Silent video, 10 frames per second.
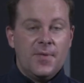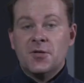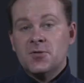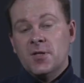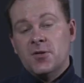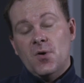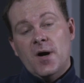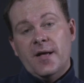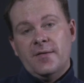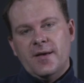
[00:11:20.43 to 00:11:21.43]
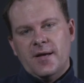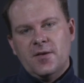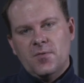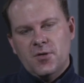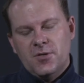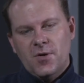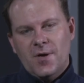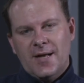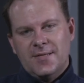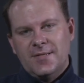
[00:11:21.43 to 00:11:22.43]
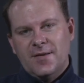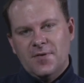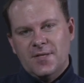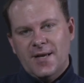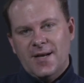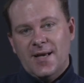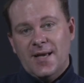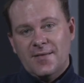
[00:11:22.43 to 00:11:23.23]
Make sure that you are interacting with the show at Stephen Taylor